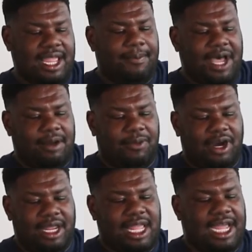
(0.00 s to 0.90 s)
that bottom
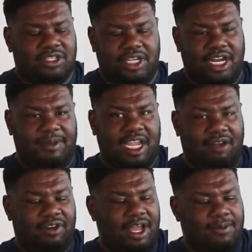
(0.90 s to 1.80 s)
part is actually gonna be
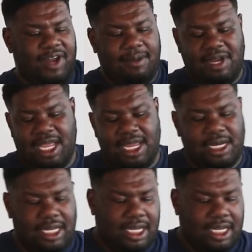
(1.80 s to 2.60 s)
covered up when I'm done.